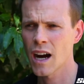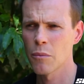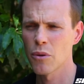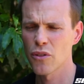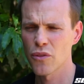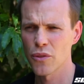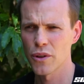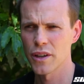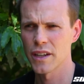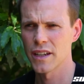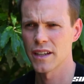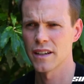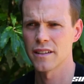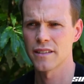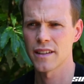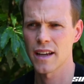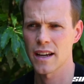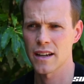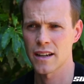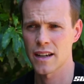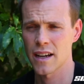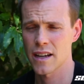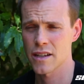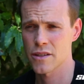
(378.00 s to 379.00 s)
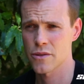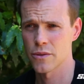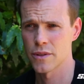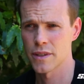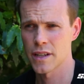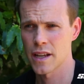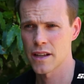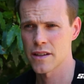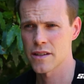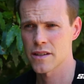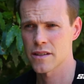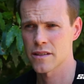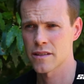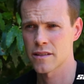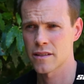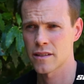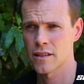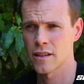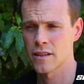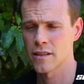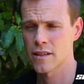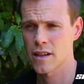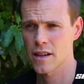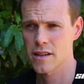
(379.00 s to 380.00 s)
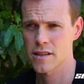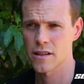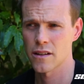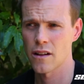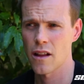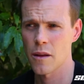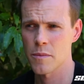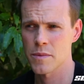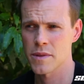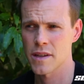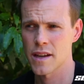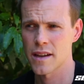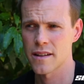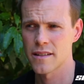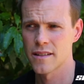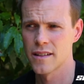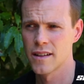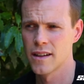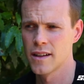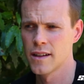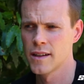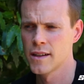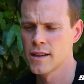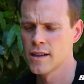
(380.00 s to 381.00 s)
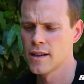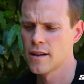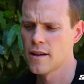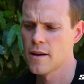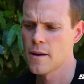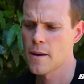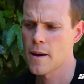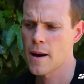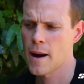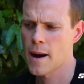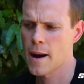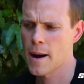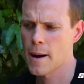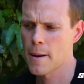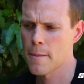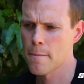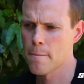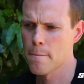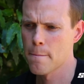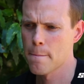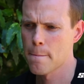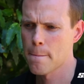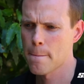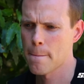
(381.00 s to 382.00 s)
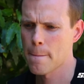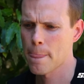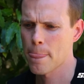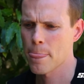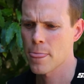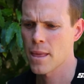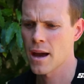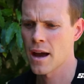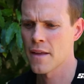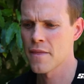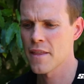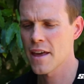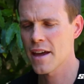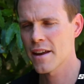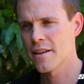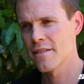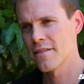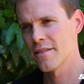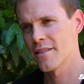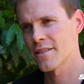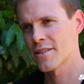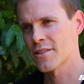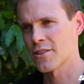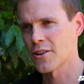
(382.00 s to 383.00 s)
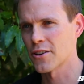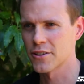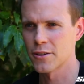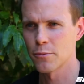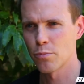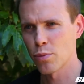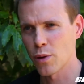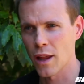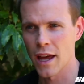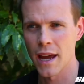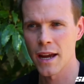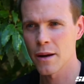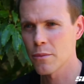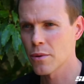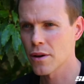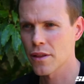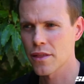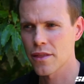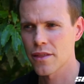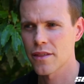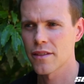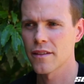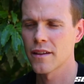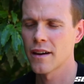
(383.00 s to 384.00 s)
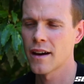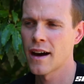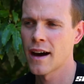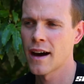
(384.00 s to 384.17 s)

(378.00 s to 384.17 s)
before you get a gastrointestinal upset, and then started to play with